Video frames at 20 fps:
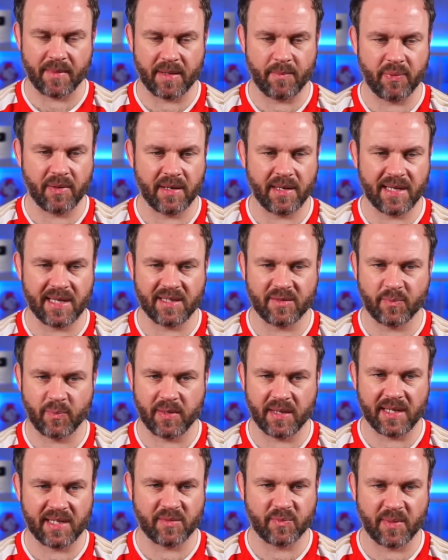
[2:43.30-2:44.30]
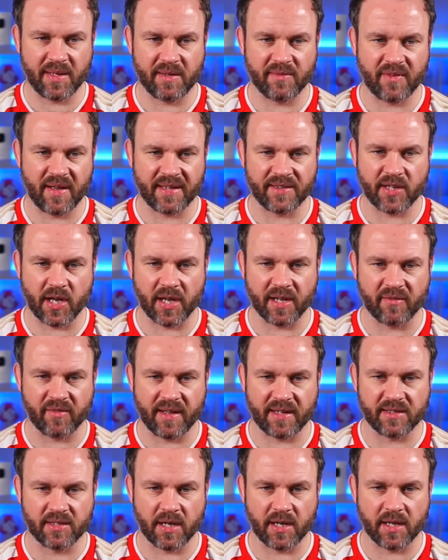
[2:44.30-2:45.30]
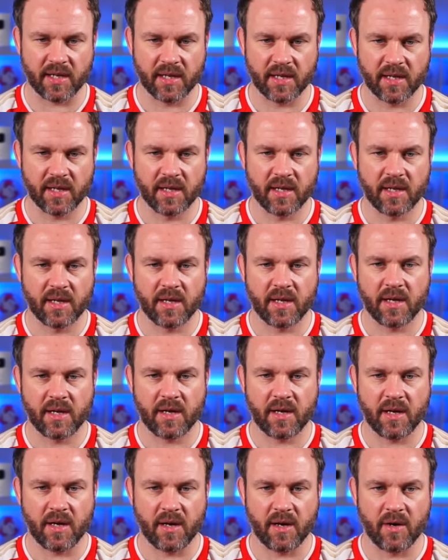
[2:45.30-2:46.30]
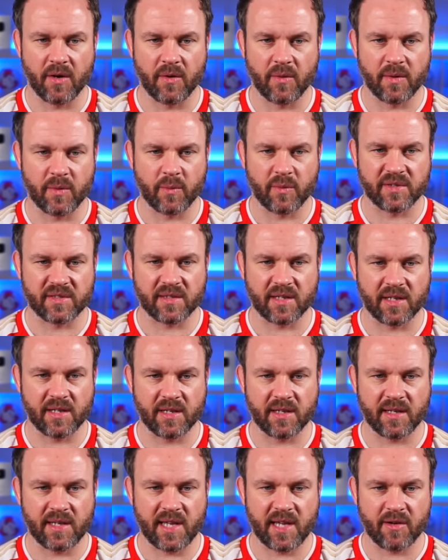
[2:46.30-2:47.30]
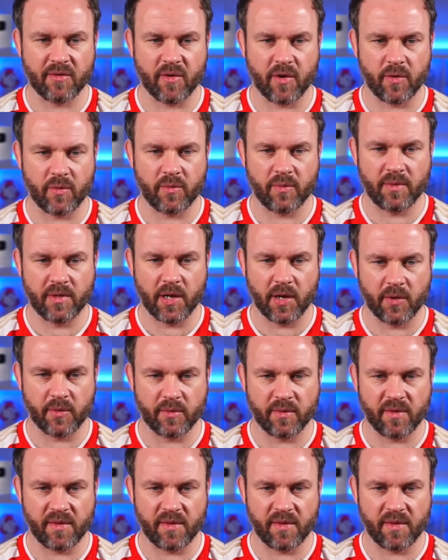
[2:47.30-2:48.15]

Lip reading: me. Please, please, please. Van Dijk. Oh, it was a hero loan